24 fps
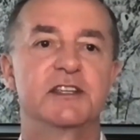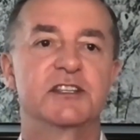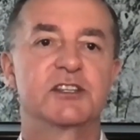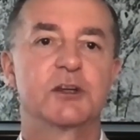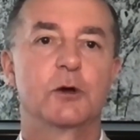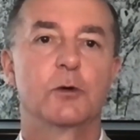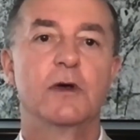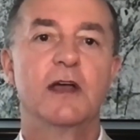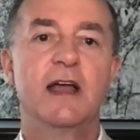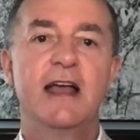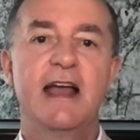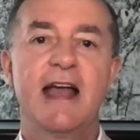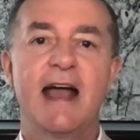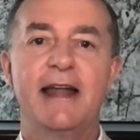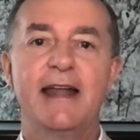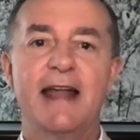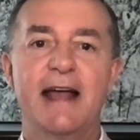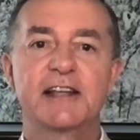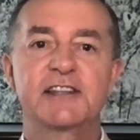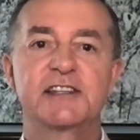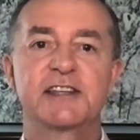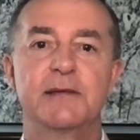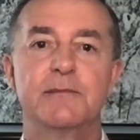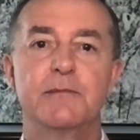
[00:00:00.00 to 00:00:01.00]
So an
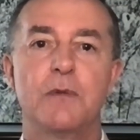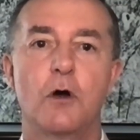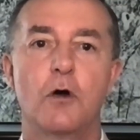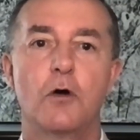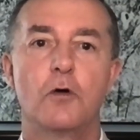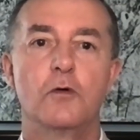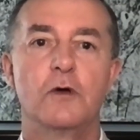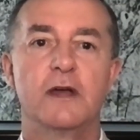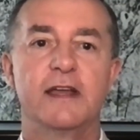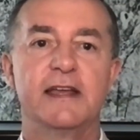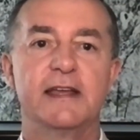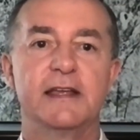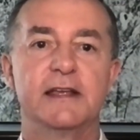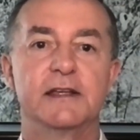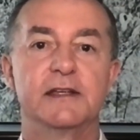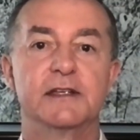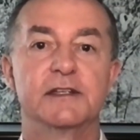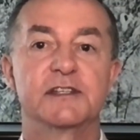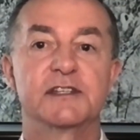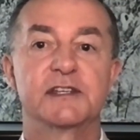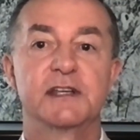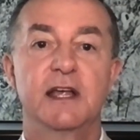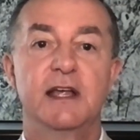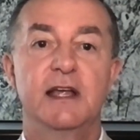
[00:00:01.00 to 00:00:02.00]
SMO
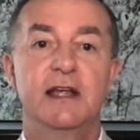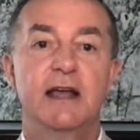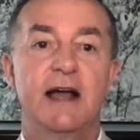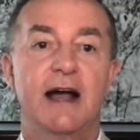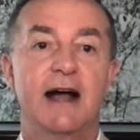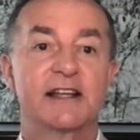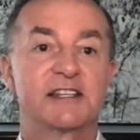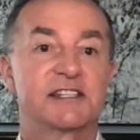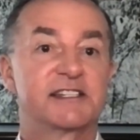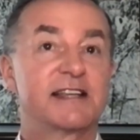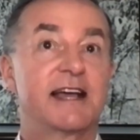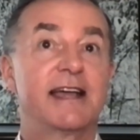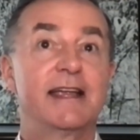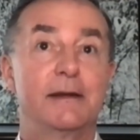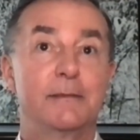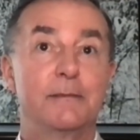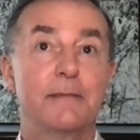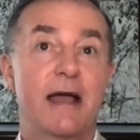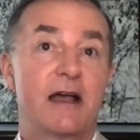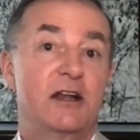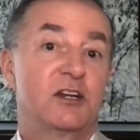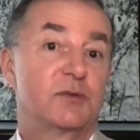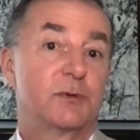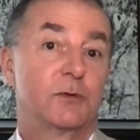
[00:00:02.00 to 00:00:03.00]
is a site
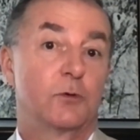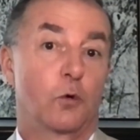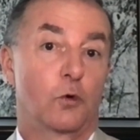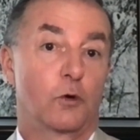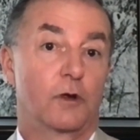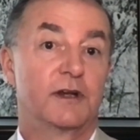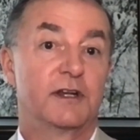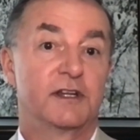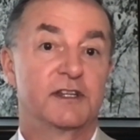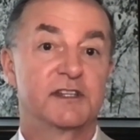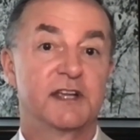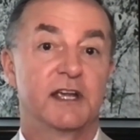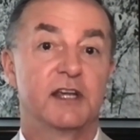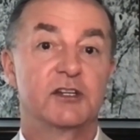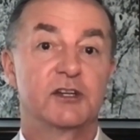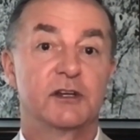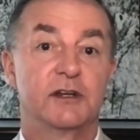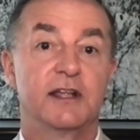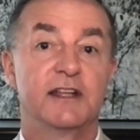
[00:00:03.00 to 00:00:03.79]
management organization.